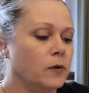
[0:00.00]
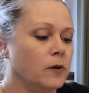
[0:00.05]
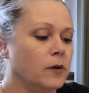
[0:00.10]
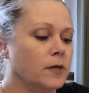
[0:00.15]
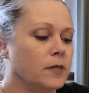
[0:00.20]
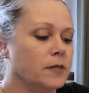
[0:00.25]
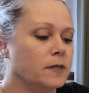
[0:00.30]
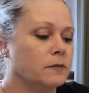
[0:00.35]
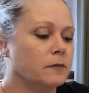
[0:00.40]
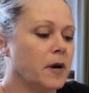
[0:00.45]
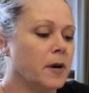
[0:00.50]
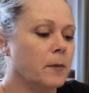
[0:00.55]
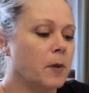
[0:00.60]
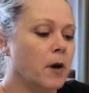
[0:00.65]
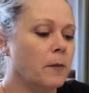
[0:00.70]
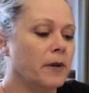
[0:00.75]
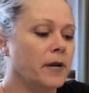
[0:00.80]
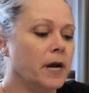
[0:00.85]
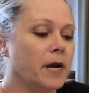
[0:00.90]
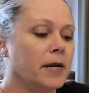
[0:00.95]
is my
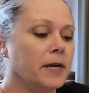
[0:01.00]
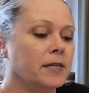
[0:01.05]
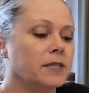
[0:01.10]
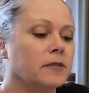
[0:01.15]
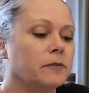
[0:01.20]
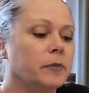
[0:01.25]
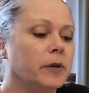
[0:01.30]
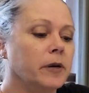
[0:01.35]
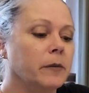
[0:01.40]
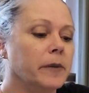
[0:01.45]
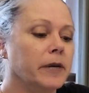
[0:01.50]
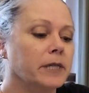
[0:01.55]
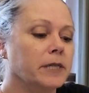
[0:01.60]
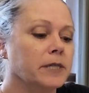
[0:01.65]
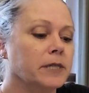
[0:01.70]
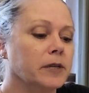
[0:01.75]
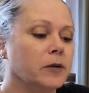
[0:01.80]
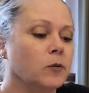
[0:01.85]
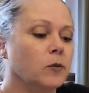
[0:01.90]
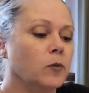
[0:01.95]
mom and I
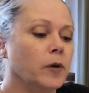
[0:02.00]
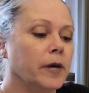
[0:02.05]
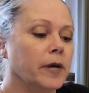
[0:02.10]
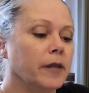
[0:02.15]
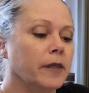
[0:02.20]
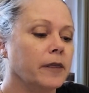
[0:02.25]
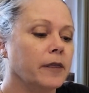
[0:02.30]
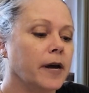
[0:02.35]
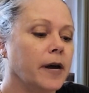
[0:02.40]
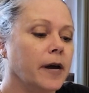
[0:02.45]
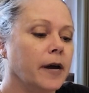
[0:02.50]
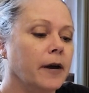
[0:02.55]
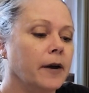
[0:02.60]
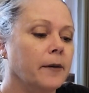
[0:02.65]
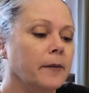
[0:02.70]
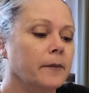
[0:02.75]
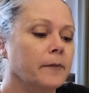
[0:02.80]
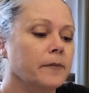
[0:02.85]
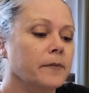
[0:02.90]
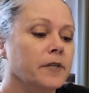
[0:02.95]
experimented with
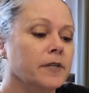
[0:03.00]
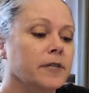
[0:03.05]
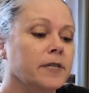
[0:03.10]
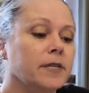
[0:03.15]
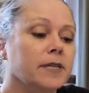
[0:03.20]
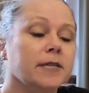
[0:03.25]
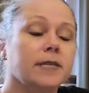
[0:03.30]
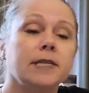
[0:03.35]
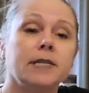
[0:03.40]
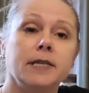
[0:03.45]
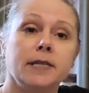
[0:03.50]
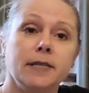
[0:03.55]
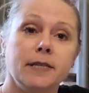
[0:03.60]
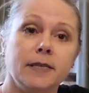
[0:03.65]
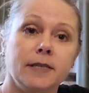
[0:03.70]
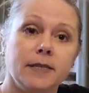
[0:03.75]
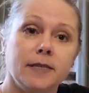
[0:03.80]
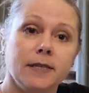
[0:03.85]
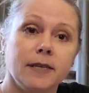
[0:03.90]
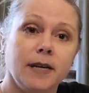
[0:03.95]

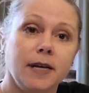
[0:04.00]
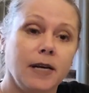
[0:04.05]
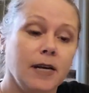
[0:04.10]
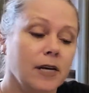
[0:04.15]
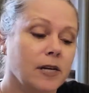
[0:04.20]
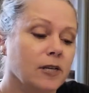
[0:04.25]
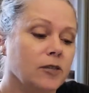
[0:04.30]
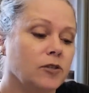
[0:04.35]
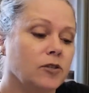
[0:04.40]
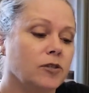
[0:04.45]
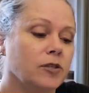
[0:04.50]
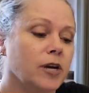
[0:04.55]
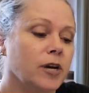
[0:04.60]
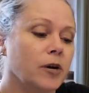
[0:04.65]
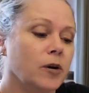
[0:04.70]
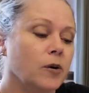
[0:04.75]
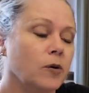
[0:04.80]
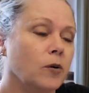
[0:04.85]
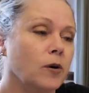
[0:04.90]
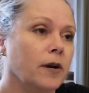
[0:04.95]
distance.
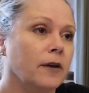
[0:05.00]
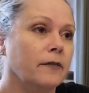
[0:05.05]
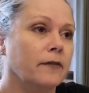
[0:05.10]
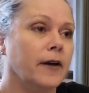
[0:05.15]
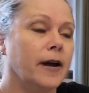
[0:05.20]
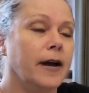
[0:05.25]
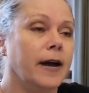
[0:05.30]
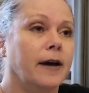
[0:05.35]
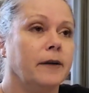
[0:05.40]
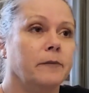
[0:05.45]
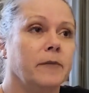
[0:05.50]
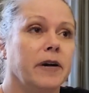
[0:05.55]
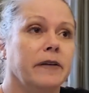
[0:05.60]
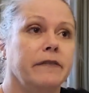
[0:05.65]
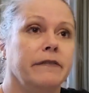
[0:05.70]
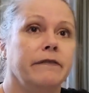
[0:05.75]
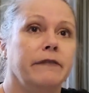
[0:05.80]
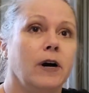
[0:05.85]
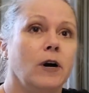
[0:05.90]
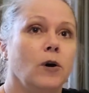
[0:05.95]
So if I had my
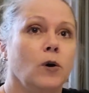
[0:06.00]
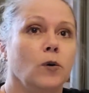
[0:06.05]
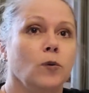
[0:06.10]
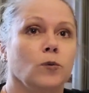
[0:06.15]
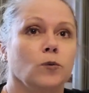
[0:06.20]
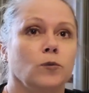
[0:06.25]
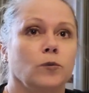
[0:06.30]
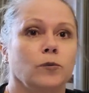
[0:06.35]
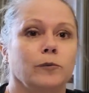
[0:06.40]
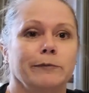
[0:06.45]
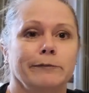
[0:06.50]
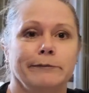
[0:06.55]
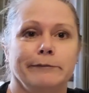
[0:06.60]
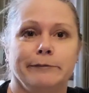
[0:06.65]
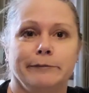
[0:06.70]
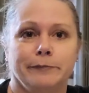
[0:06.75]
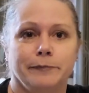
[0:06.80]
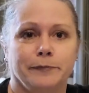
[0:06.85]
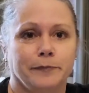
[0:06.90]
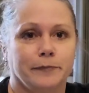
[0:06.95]
phone
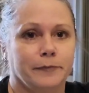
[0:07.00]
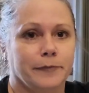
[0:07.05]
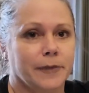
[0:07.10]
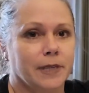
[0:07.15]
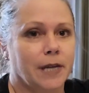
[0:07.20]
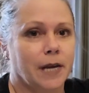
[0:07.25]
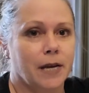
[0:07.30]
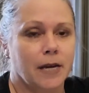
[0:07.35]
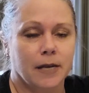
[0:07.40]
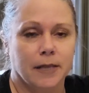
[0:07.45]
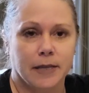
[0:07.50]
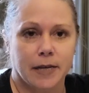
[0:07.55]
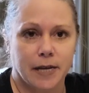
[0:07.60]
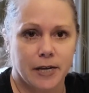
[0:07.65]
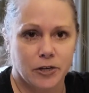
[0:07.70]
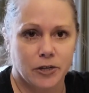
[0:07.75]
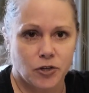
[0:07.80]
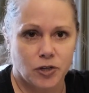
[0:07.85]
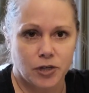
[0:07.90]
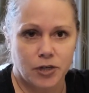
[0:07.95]
in the
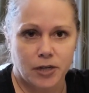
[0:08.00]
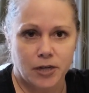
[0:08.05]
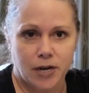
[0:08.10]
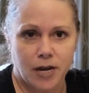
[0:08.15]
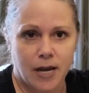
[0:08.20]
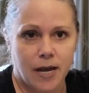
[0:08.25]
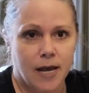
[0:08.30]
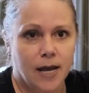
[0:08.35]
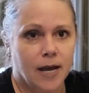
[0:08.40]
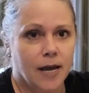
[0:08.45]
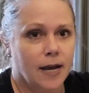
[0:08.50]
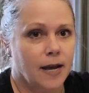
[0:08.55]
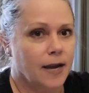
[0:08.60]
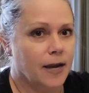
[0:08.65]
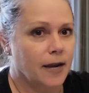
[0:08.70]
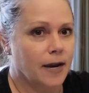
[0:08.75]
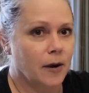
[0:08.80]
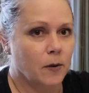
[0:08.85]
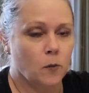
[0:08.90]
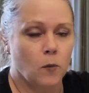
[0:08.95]
kitchen
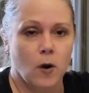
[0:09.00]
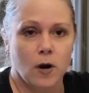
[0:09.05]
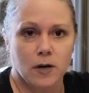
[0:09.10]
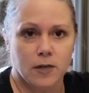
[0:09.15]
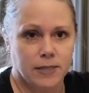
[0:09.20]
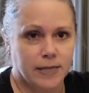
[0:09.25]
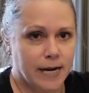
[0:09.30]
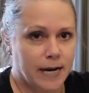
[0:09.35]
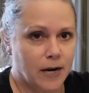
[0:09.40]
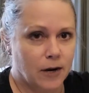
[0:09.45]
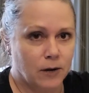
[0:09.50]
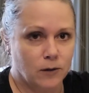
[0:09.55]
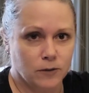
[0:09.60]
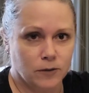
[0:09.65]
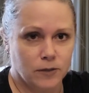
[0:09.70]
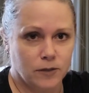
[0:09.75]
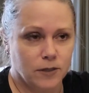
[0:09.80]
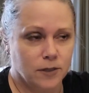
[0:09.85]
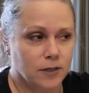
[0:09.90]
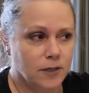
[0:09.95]
and I walked
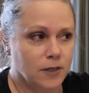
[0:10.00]
out